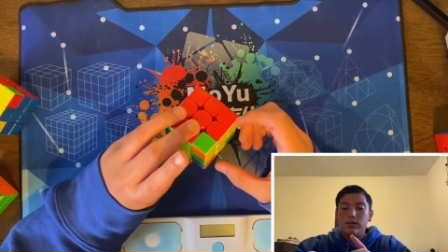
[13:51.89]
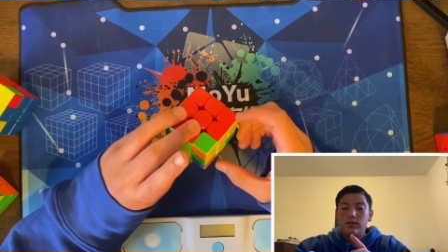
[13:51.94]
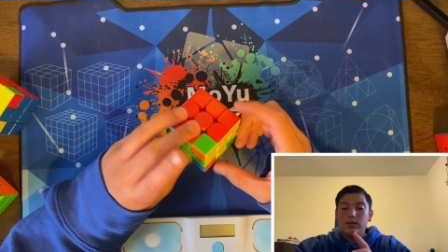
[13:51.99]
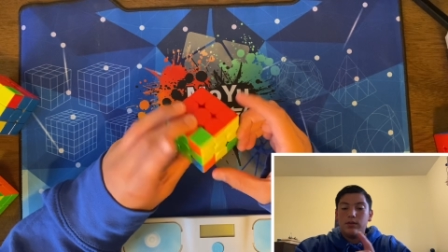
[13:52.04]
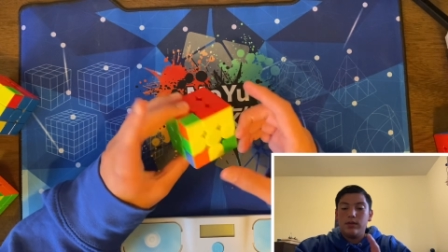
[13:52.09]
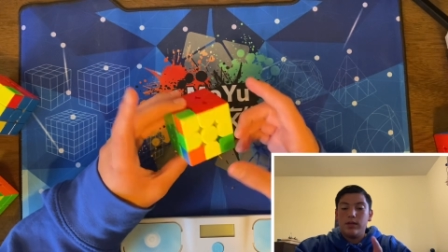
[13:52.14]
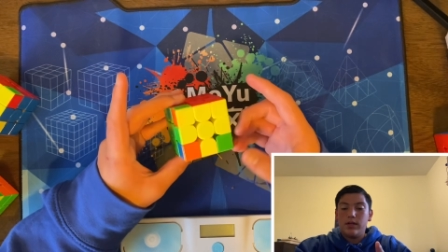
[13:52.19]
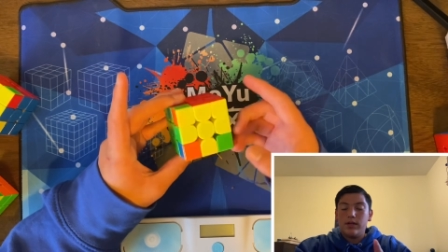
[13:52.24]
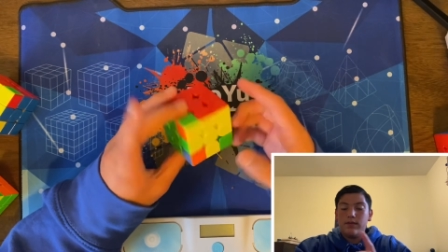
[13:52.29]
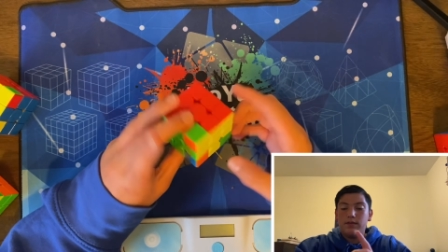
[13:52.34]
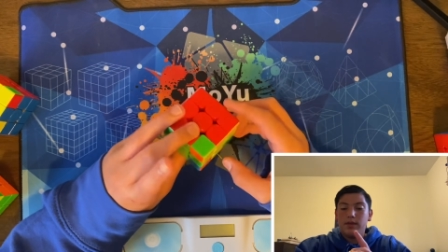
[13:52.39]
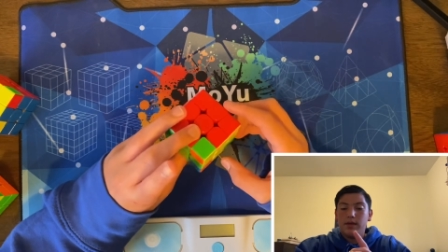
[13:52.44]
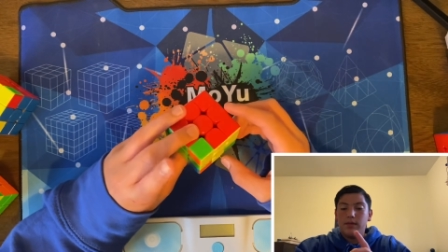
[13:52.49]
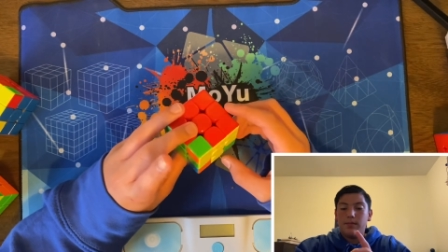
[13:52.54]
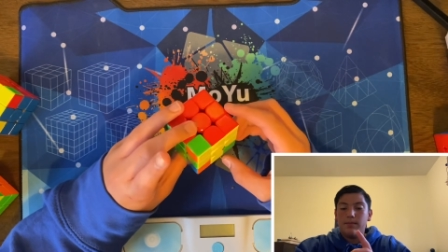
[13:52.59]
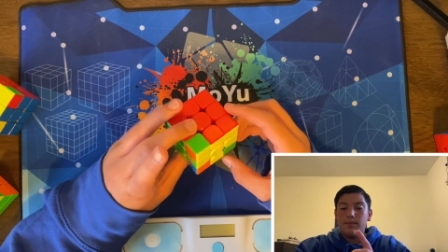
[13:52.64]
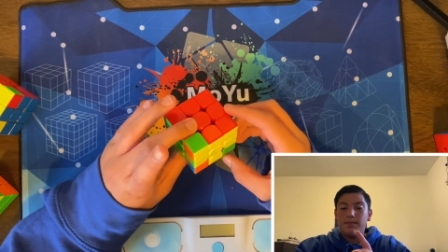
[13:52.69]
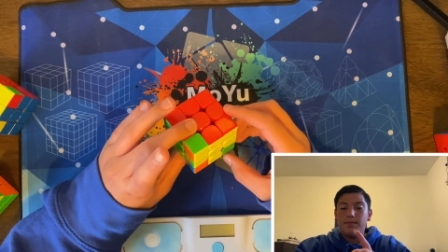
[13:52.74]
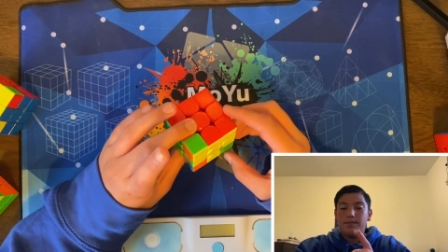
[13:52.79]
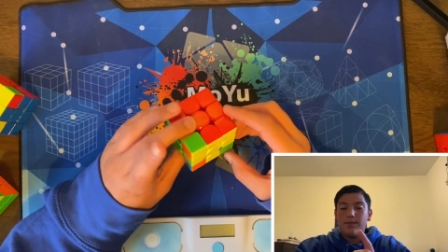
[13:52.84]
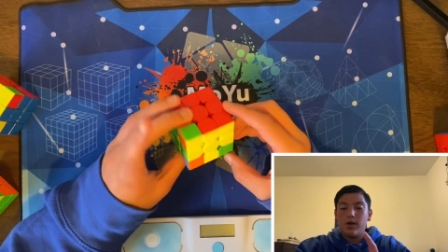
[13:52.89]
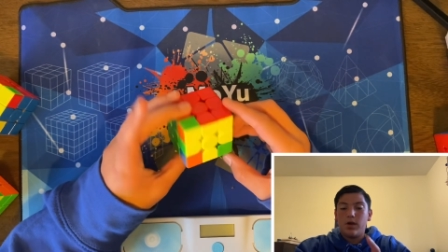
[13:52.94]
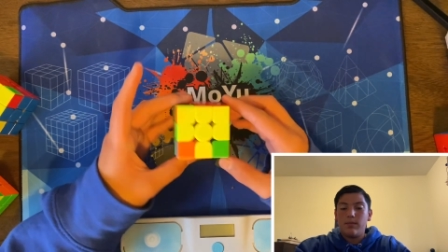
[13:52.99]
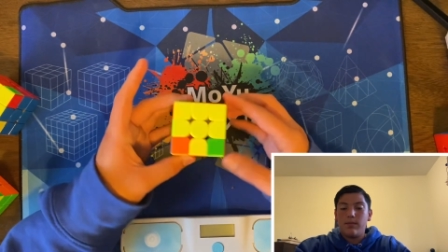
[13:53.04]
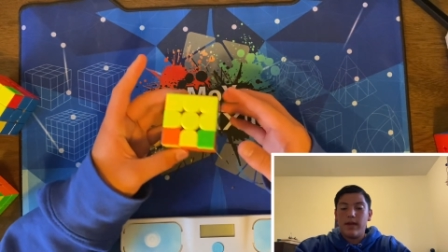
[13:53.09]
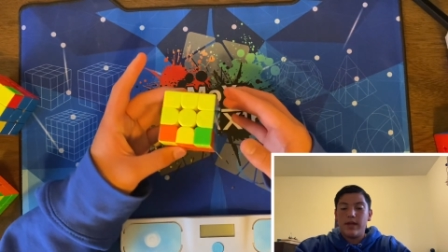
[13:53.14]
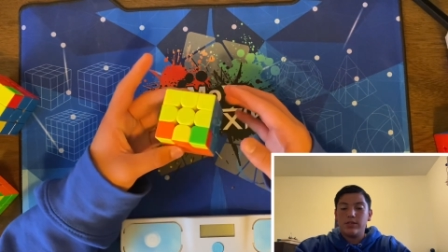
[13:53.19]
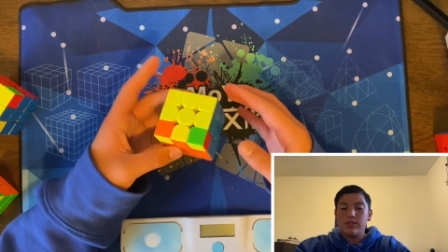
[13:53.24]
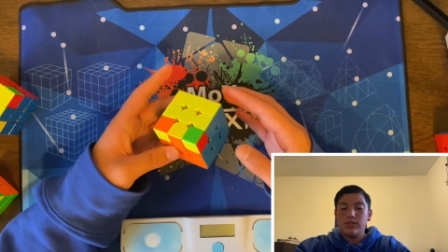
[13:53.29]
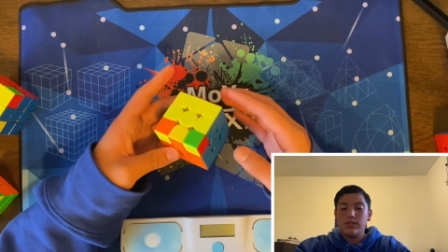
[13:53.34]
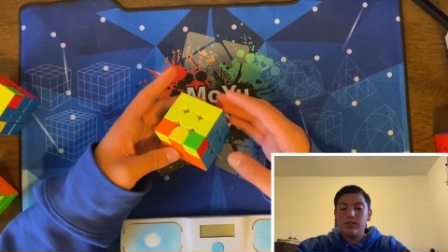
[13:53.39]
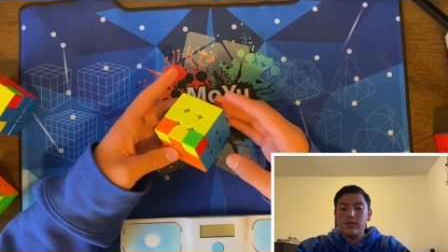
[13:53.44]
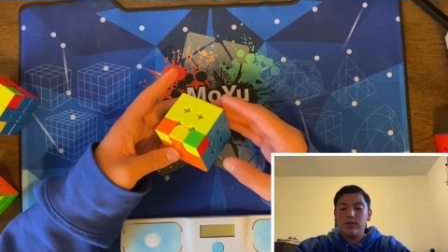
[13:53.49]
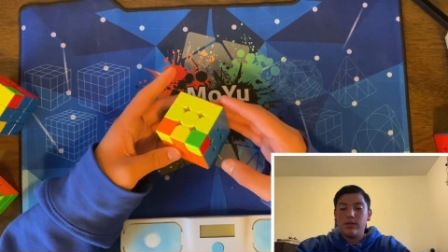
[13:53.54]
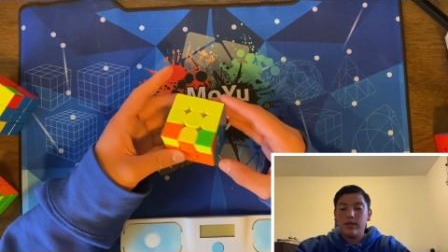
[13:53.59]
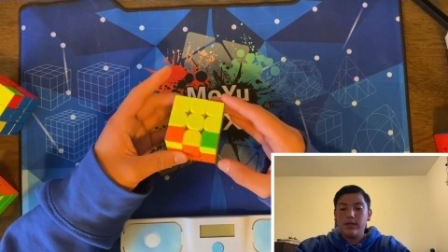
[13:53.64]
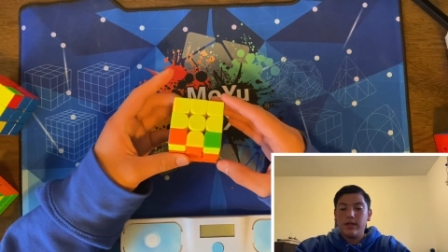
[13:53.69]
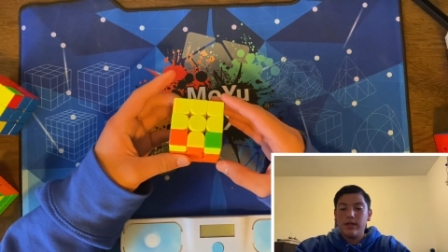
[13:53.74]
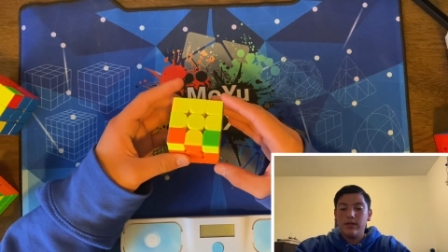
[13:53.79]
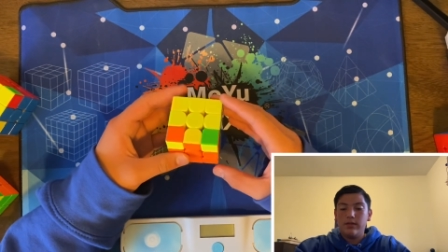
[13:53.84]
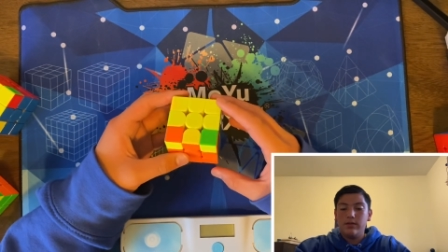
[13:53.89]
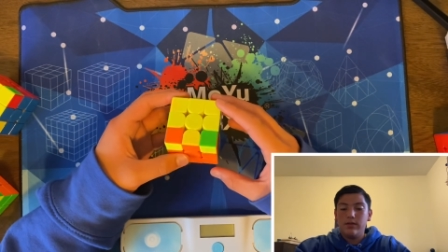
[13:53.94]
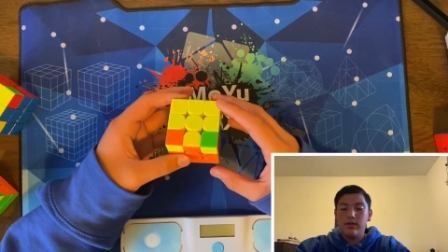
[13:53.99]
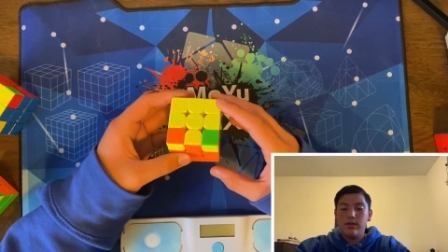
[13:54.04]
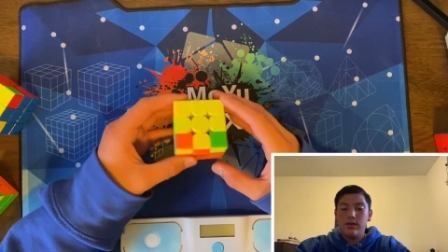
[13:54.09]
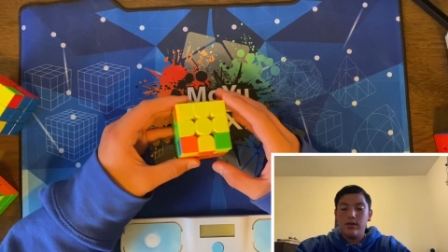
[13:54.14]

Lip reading: none of them are matching again.